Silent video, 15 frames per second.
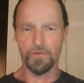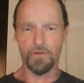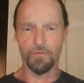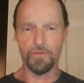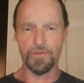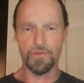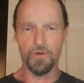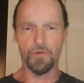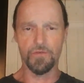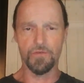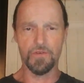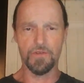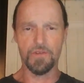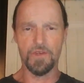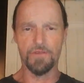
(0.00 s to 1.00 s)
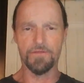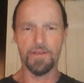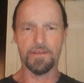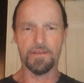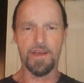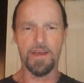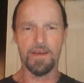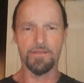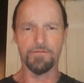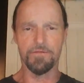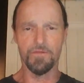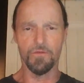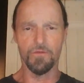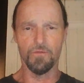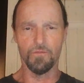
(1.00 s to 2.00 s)
results and stuff like that
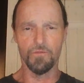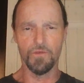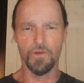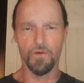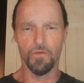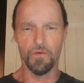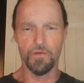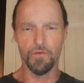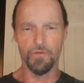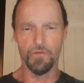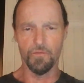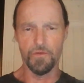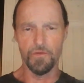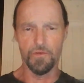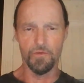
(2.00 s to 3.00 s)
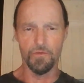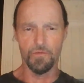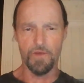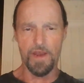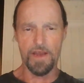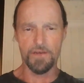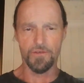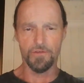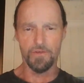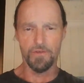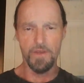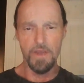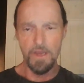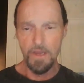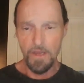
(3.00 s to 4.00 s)
for when you're actually